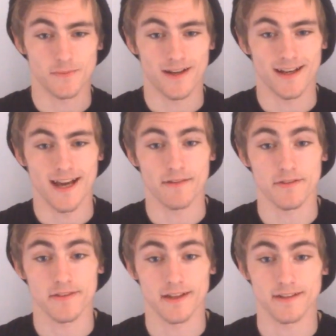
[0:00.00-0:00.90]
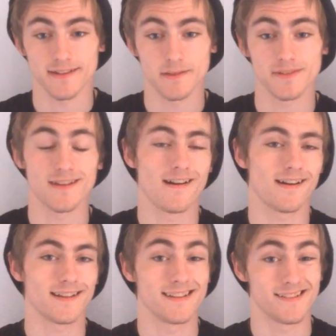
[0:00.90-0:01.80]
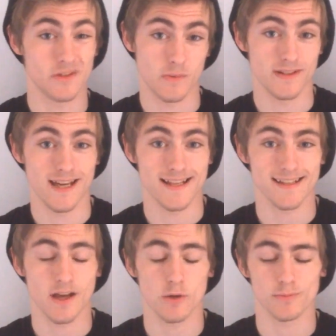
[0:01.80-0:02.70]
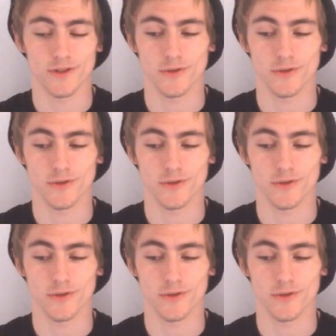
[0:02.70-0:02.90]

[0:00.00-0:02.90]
where everything seems dark and there's no one there to help